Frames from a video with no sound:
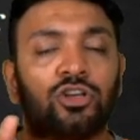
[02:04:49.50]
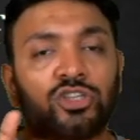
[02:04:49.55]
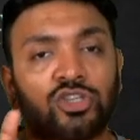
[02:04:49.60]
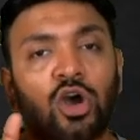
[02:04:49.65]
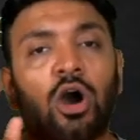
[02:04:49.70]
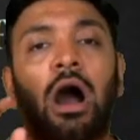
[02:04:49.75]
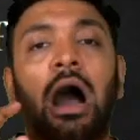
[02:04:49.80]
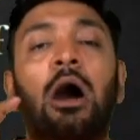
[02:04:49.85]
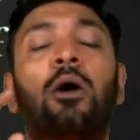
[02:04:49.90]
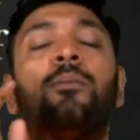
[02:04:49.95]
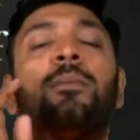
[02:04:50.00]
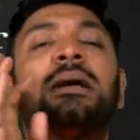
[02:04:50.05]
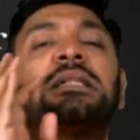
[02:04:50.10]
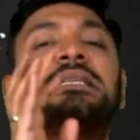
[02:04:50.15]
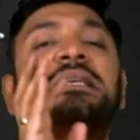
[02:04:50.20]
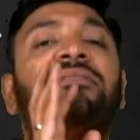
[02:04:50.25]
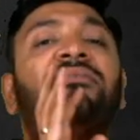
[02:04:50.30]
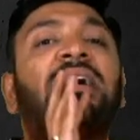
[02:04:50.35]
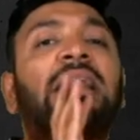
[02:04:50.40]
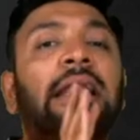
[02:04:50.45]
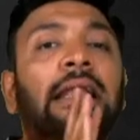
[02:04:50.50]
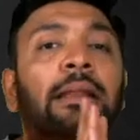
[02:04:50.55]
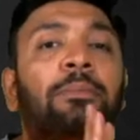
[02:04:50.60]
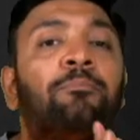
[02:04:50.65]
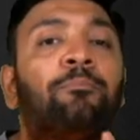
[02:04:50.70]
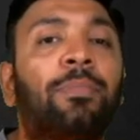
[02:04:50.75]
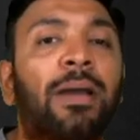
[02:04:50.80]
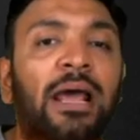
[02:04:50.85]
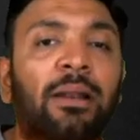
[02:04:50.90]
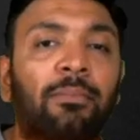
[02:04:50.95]
So how much ever
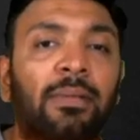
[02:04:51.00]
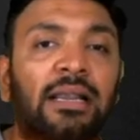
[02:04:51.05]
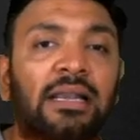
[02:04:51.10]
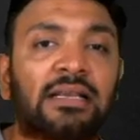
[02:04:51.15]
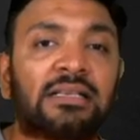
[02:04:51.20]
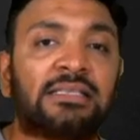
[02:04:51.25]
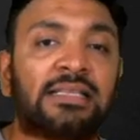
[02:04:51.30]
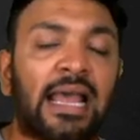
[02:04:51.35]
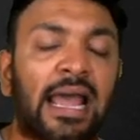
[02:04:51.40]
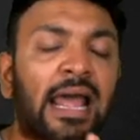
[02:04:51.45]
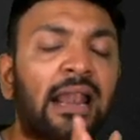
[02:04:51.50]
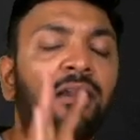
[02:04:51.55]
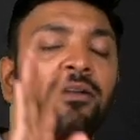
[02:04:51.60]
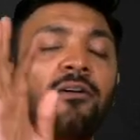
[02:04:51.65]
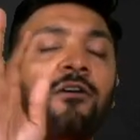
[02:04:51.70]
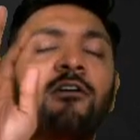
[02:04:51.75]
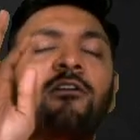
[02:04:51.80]
impairment is there,